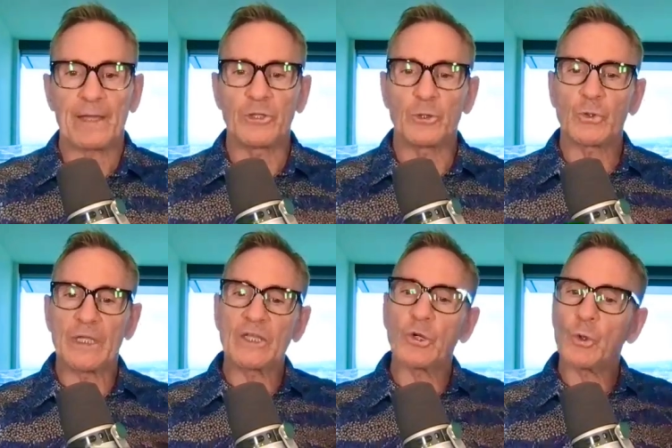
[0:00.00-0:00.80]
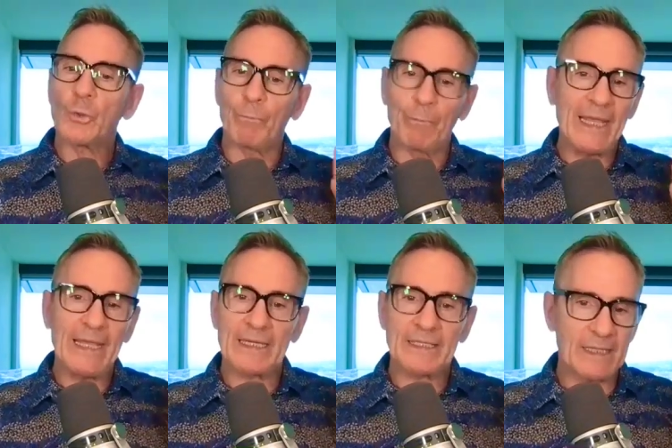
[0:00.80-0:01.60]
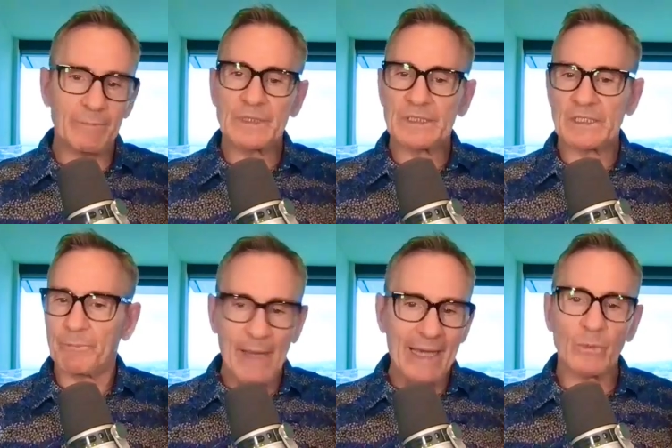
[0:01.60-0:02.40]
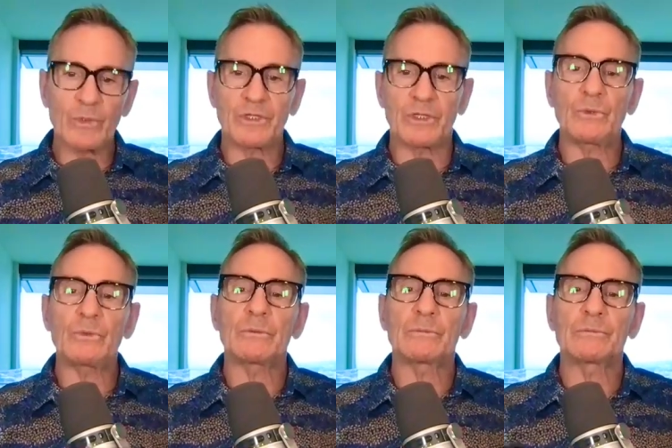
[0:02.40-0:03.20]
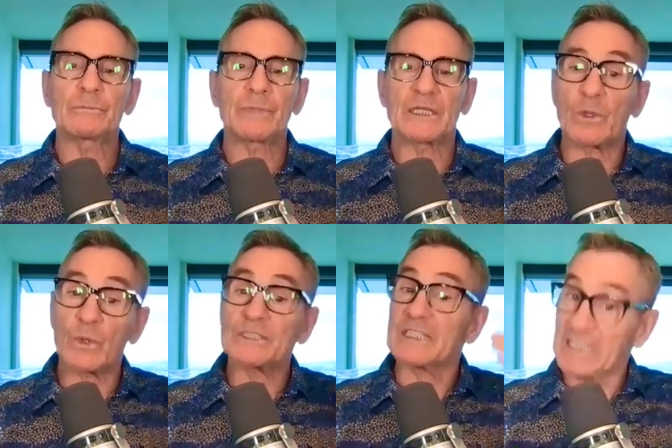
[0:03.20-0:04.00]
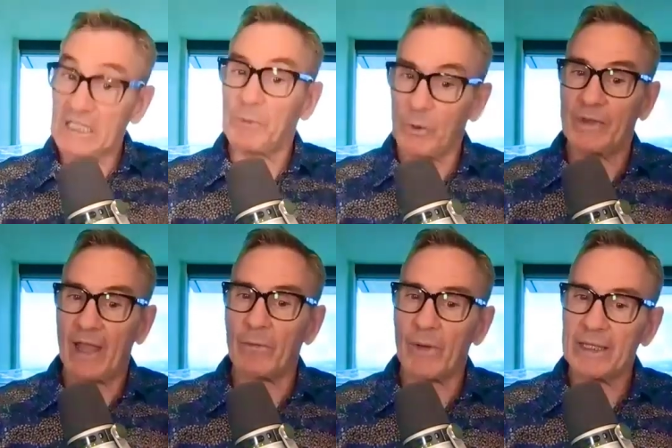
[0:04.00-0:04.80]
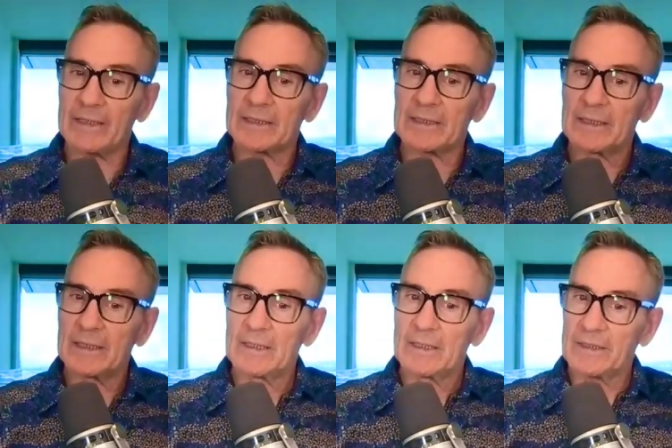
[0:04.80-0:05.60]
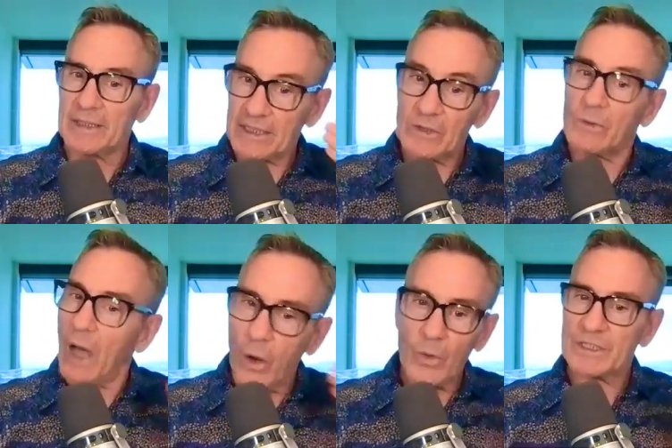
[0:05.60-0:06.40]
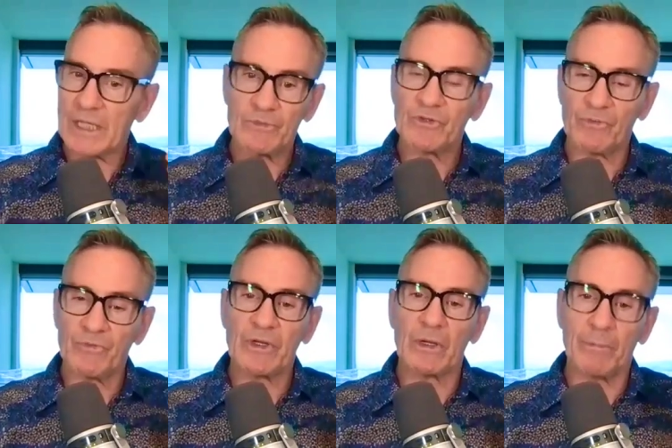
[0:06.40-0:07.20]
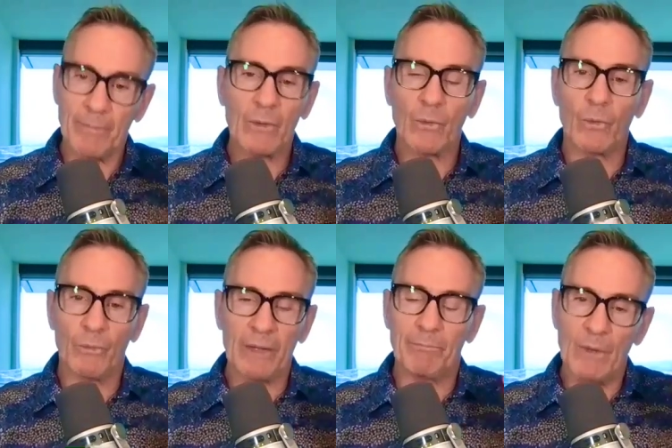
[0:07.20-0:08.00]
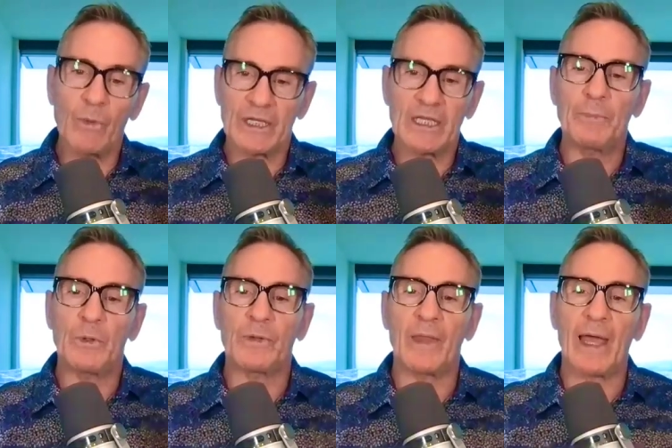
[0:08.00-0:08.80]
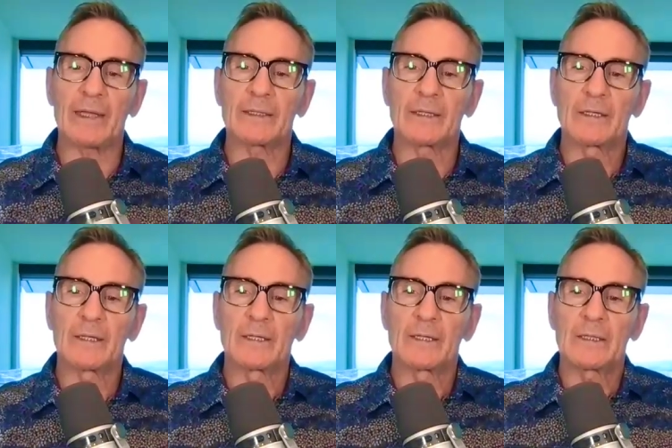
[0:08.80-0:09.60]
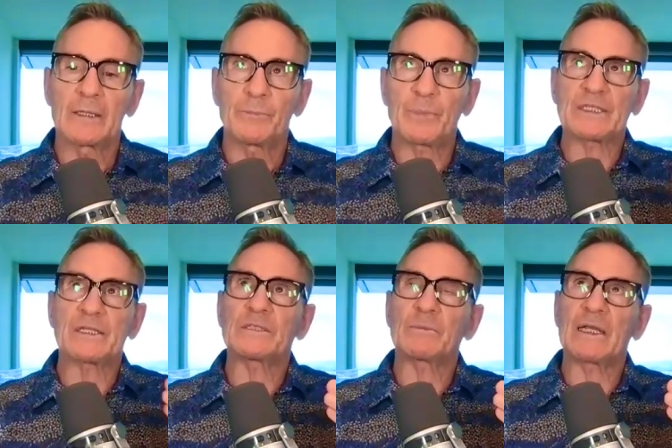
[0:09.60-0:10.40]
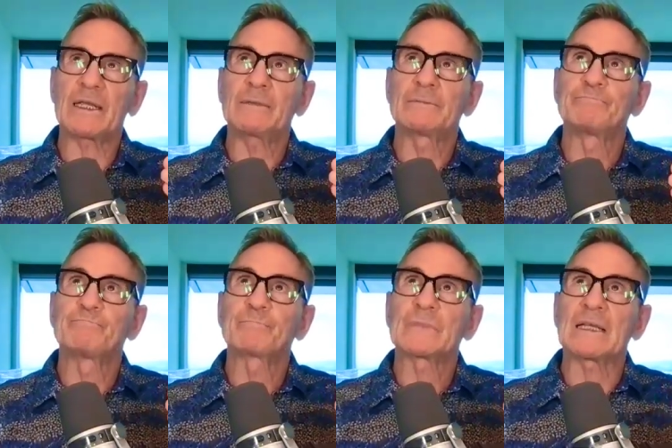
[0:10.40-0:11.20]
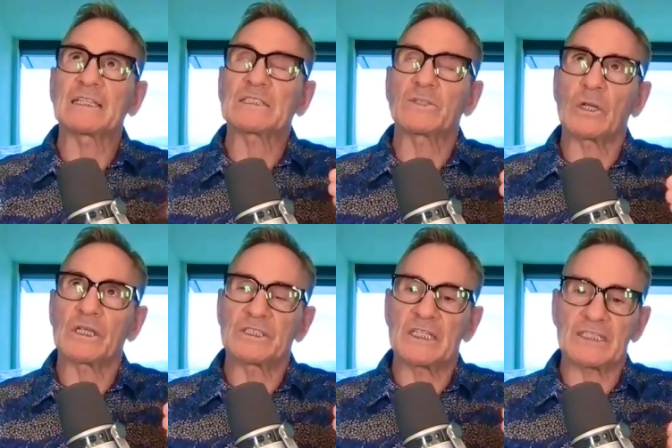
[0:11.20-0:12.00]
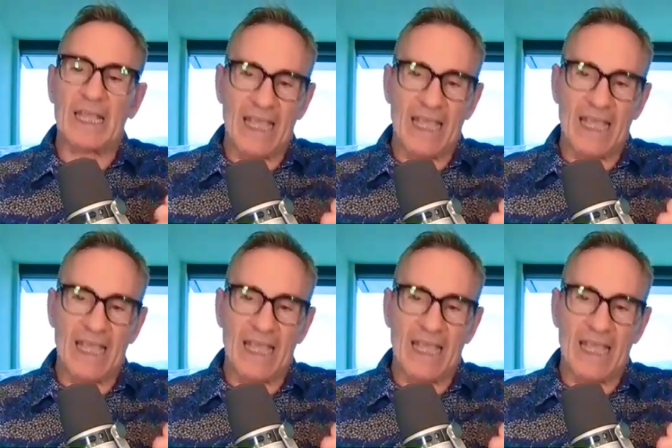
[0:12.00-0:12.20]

Your ego may attempt to battle with you because it wants to keep you in that, right? The ego always comes from fear. It may want to keep you in that. Because ultimately, let's acknowledge this.